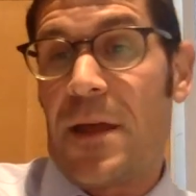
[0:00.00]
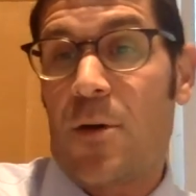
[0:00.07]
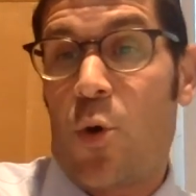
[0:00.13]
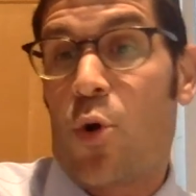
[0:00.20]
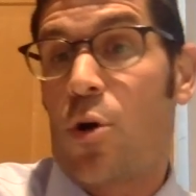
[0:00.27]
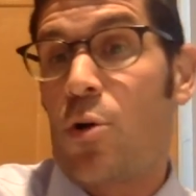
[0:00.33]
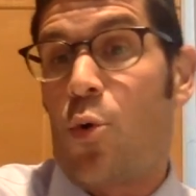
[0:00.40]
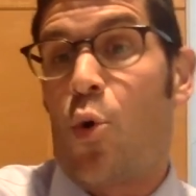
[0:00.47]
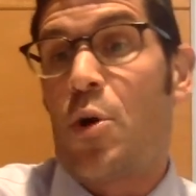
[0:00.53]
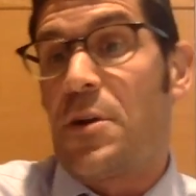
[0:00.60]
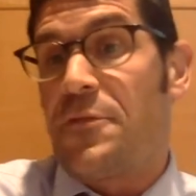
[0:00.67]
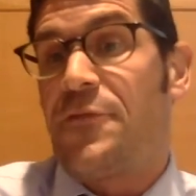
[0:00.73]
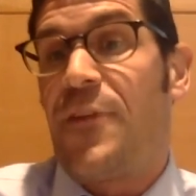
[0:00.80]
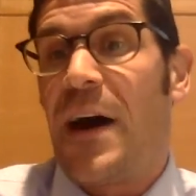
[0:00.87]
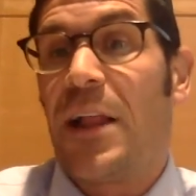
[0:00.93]
or to
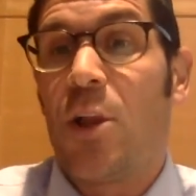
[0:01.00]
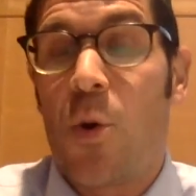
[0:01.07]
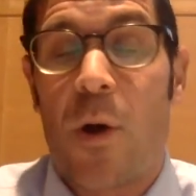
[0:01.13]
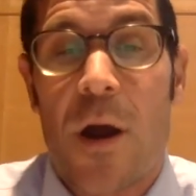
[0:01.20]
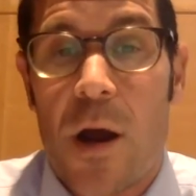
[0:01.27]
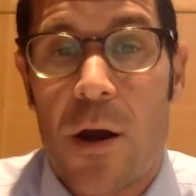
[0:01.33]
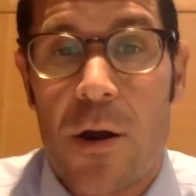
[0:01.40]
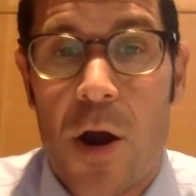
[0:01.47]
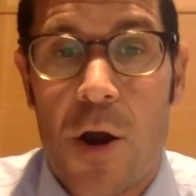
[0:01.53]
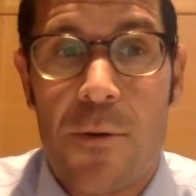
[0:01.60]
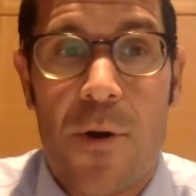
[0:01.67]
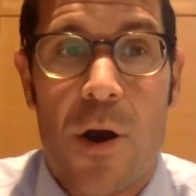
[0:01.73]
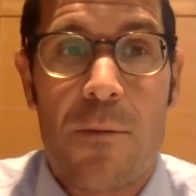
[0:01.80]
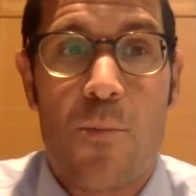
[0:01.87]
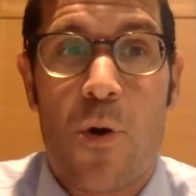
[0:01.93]
follow
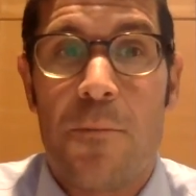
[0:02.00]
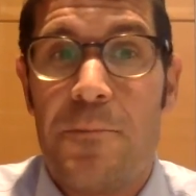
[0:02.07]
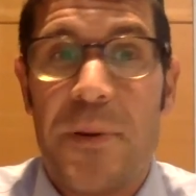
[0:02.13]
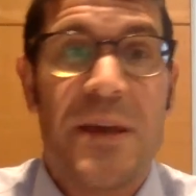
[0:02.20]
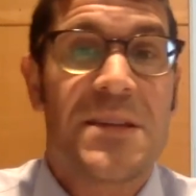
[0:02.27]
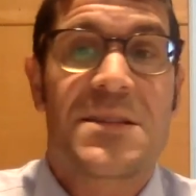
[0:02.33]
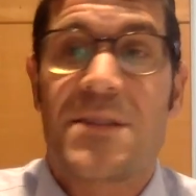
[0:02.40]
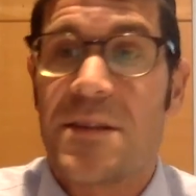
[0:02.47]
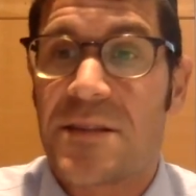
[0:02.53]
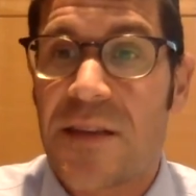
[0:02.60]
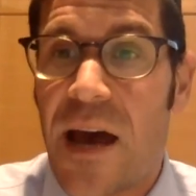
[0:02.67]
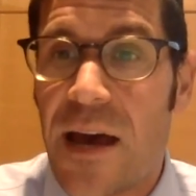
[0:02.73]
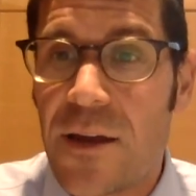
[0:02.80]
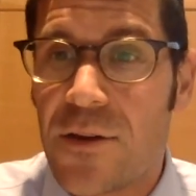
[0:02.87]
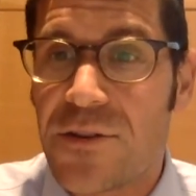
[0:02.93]
our more base
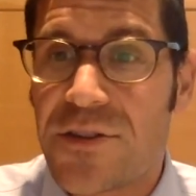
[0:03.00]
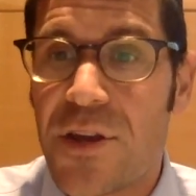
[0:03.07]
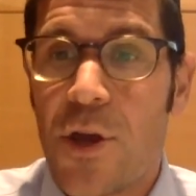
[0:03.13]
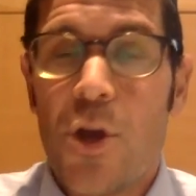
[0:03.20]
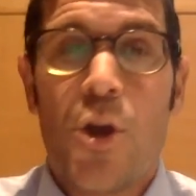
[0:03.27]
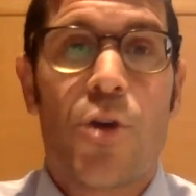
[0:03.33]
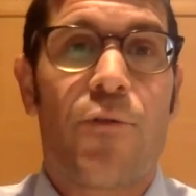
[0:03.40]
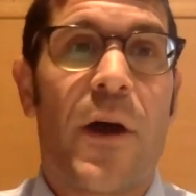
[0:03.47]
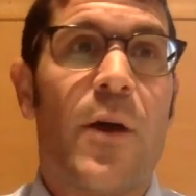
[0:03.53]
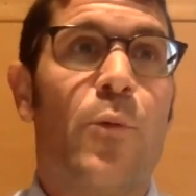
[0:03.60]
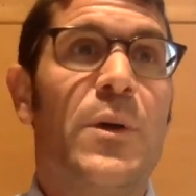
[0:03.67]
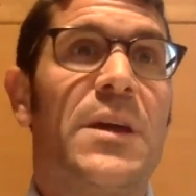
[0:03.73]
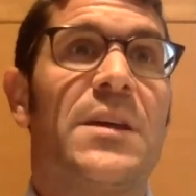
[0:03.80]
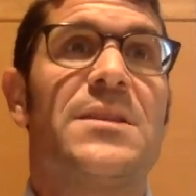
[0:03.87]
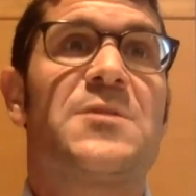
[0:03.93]
desires, right?
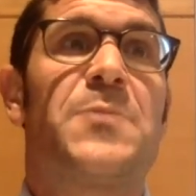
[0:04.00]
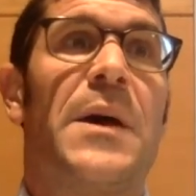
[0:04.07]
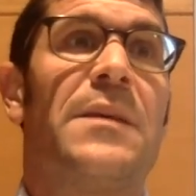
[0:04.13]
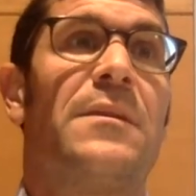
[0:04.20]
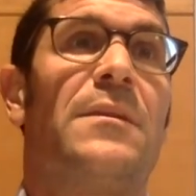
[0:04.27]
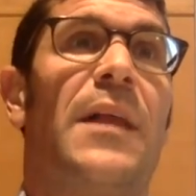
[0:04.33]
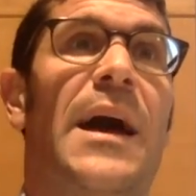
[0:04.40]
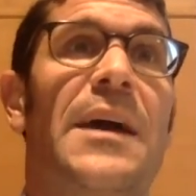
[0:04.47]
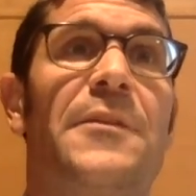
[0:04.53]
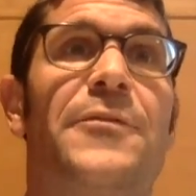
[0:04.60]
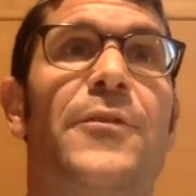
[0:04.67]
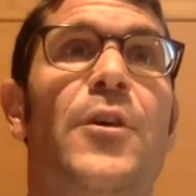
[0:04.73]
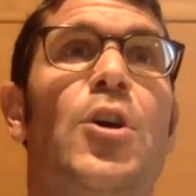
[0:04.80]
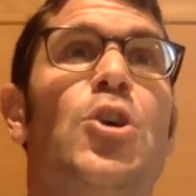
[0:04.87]
We can spend a life